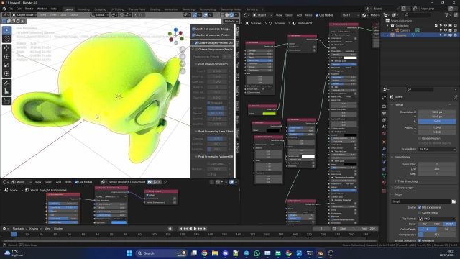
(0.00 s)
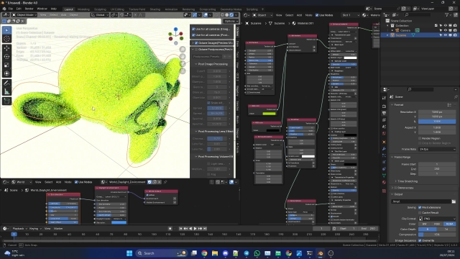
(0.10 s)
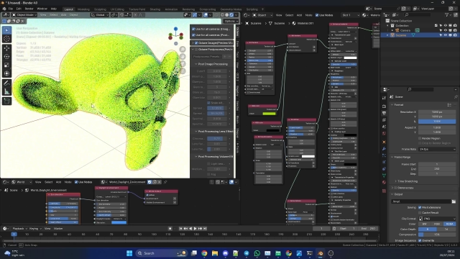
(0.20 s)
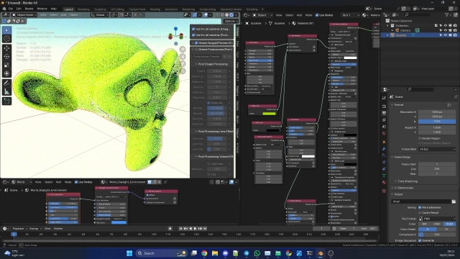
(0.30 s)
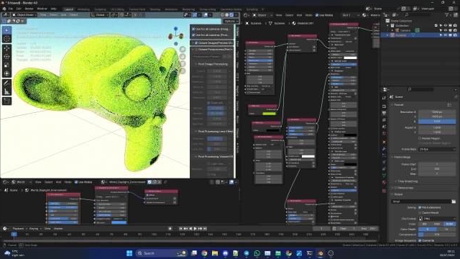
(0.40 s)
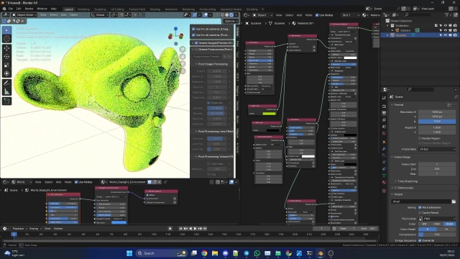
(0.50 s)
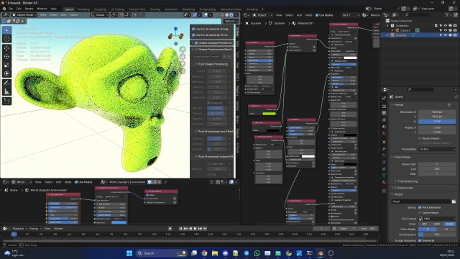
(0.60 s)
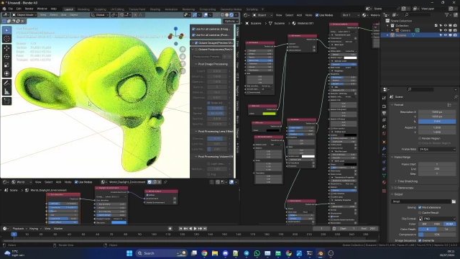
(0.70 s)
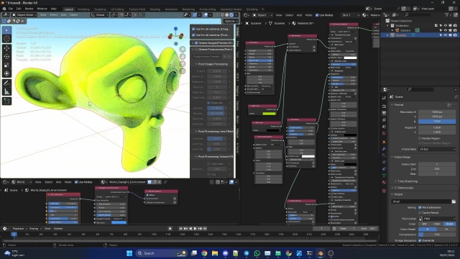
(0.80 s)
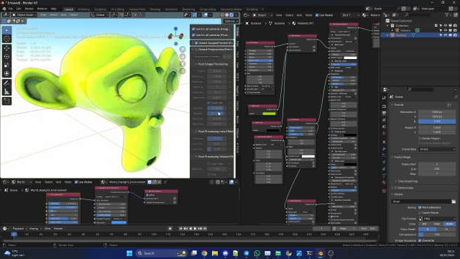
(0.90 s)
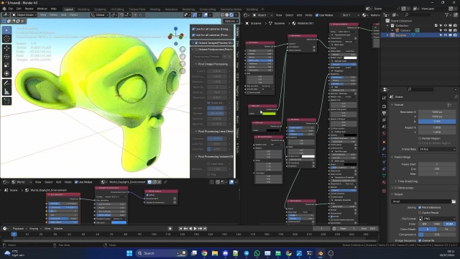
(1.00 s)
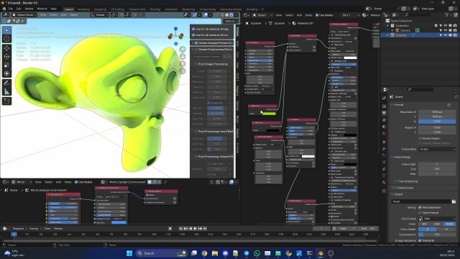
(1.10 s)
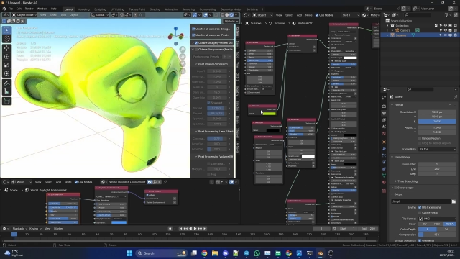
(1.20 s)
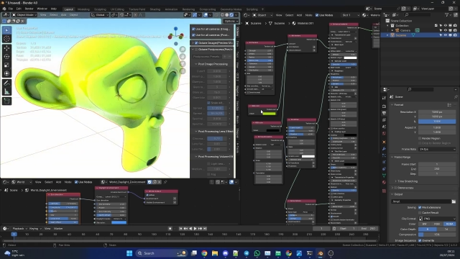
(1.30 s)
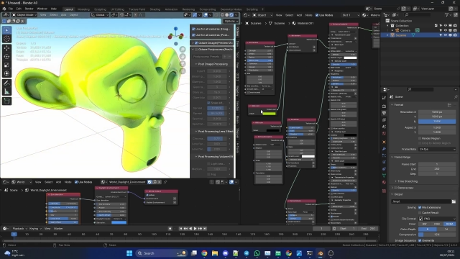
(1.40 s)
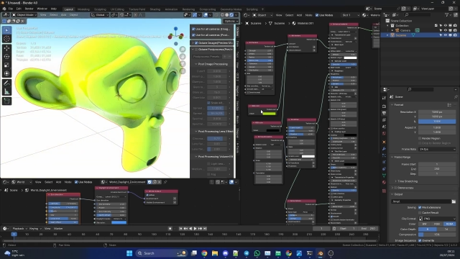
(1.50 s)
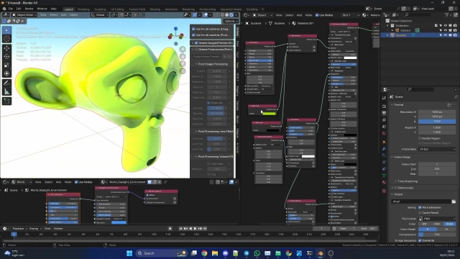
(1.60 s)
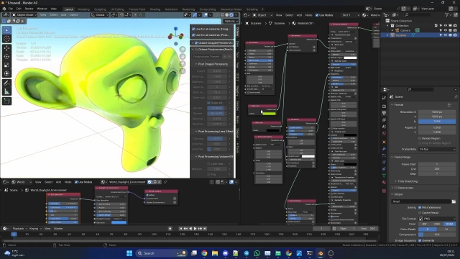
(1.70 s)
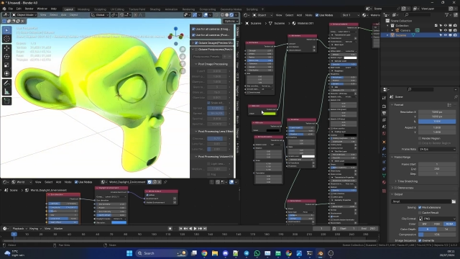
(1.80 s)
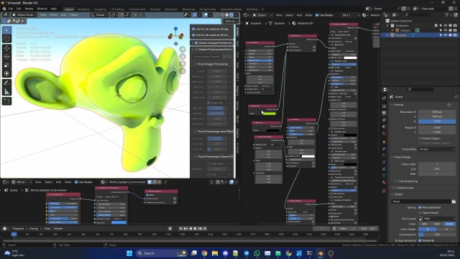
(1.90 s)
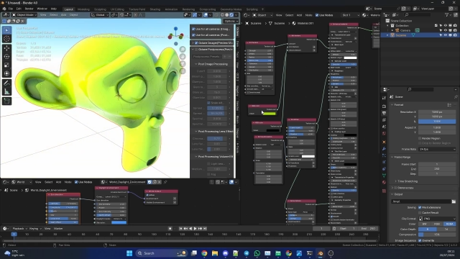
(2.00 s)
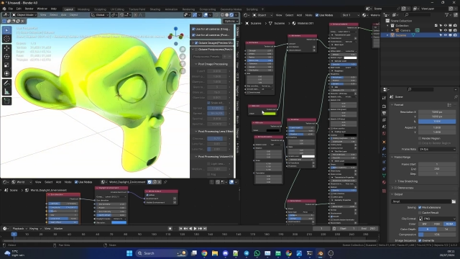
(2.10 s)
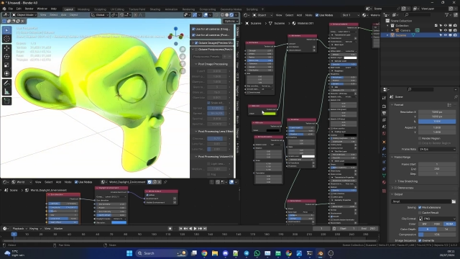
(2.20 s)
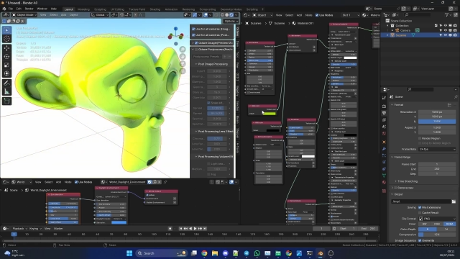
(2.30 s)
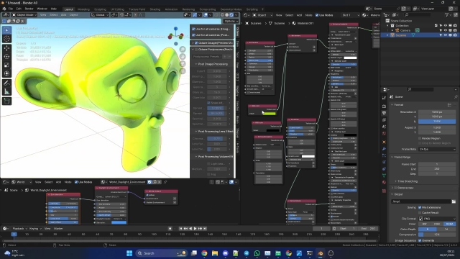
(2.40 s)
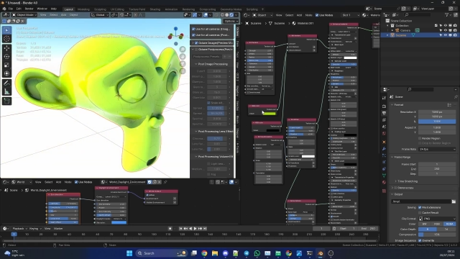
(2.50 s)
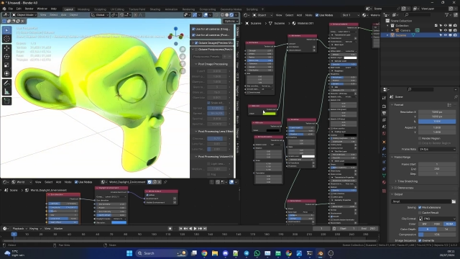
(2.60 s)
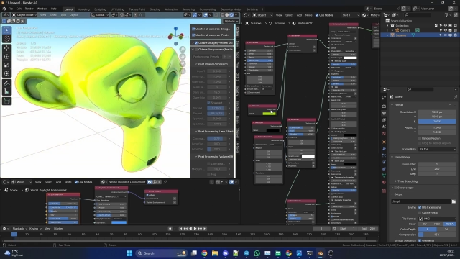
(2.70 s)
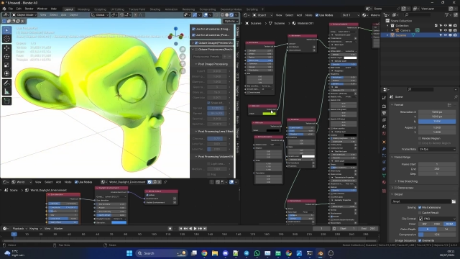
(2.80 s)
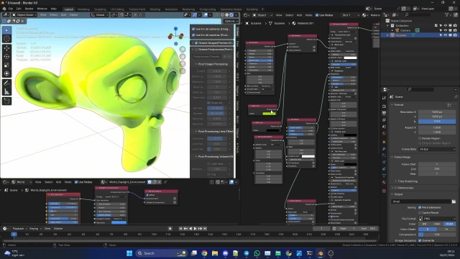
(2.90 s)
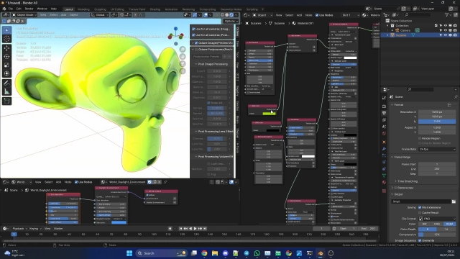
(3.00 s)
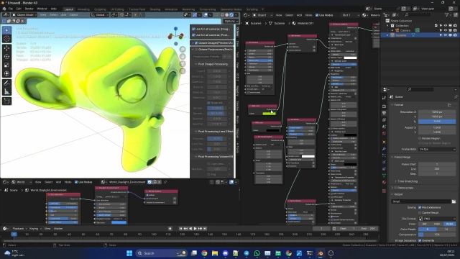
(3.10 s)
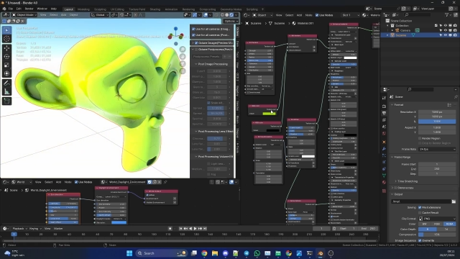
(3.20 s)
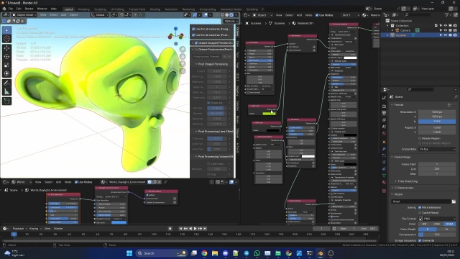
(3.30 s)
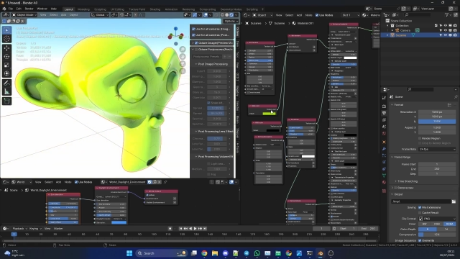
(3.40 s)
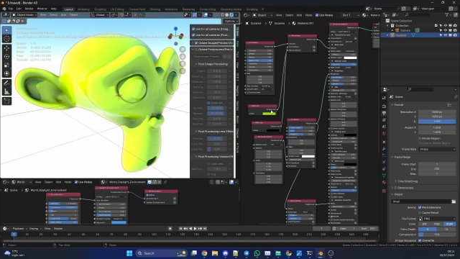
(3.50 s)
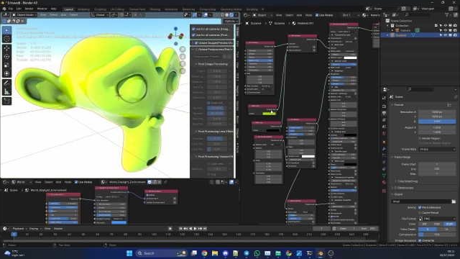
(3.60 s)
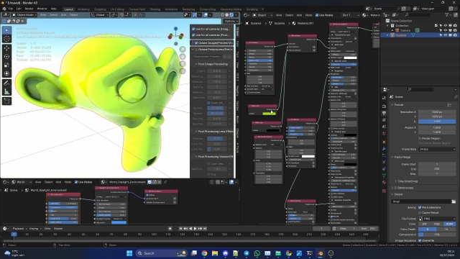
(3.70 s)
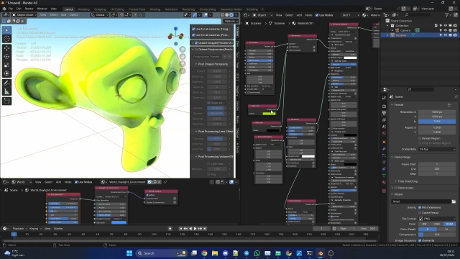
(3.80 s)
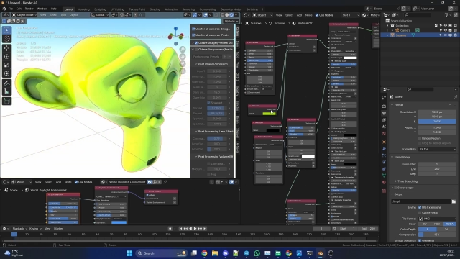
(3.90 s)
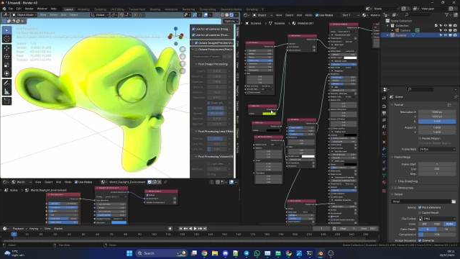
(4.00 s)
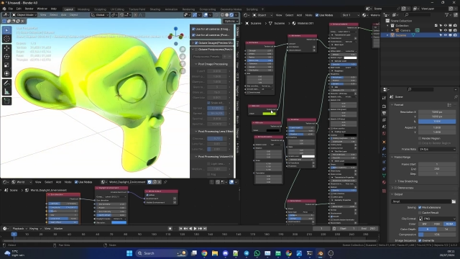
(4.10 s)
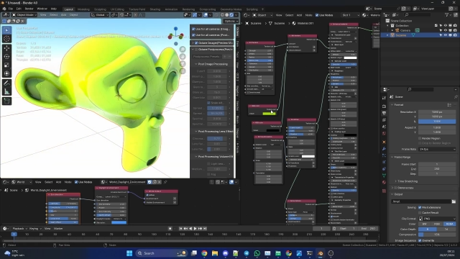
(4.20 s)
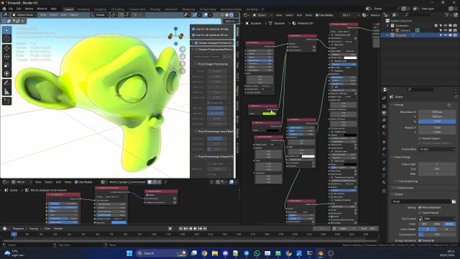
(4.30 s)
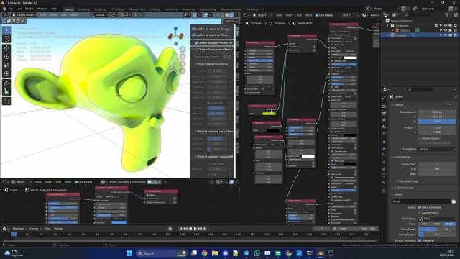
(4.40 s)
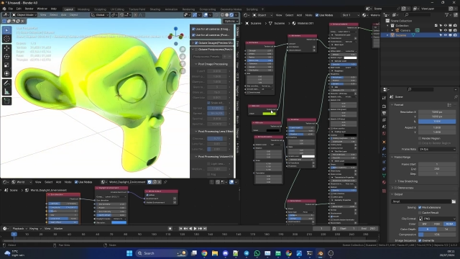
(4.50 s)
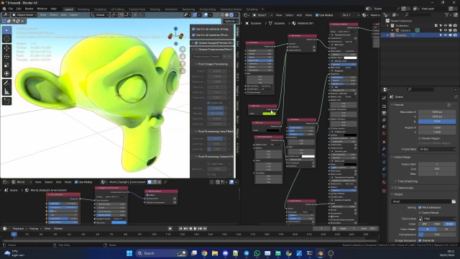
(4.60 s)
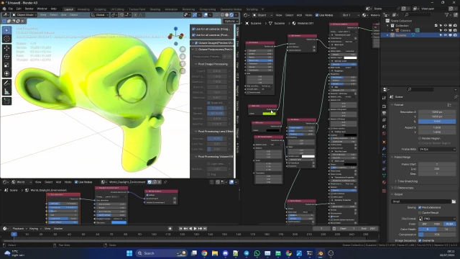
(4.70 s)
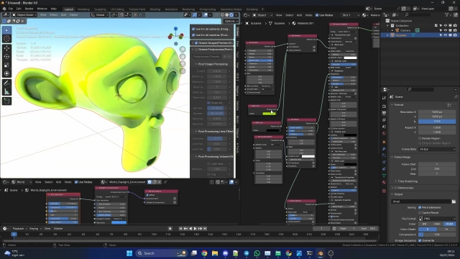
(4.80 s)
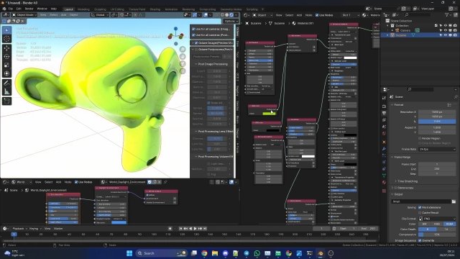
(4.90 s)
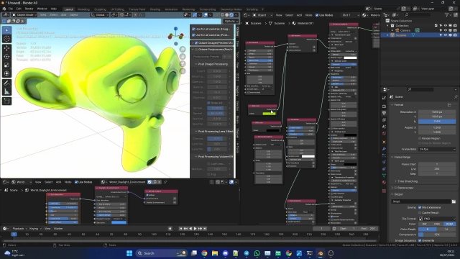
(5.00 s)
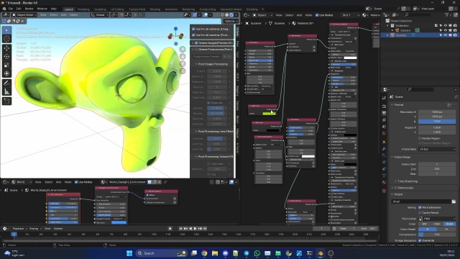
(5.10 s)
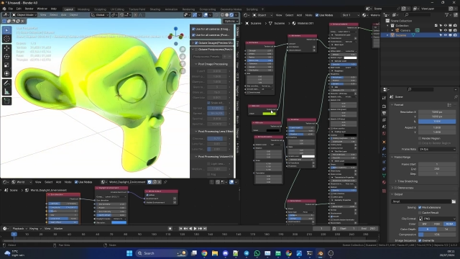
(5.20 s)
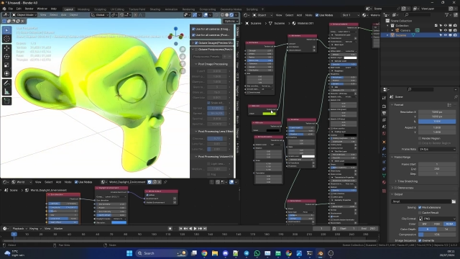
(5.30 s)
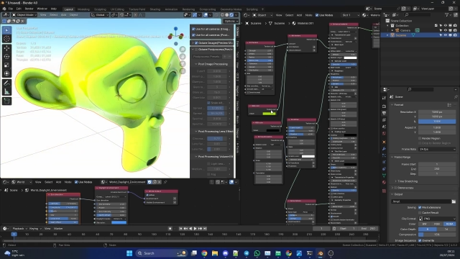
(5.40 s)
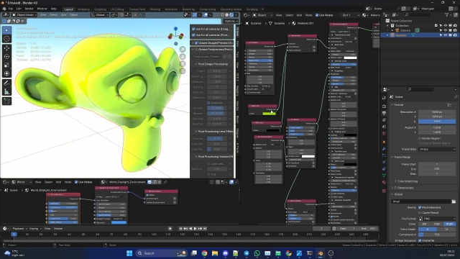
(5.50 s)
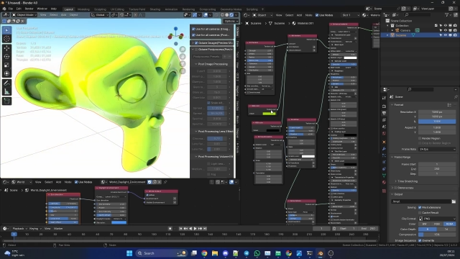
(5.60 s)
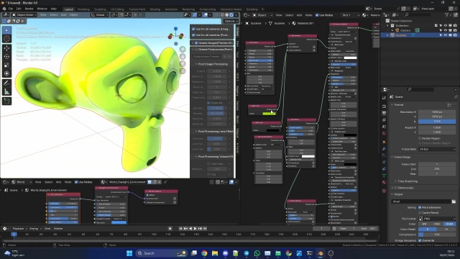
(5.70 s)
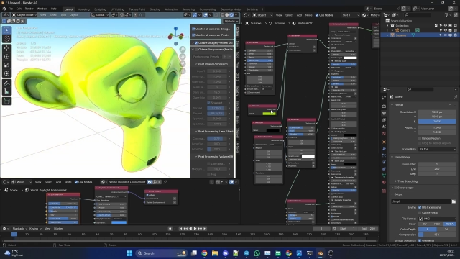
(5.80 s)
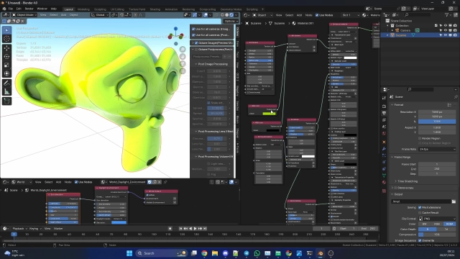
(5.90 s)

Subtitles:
(no speaker visible)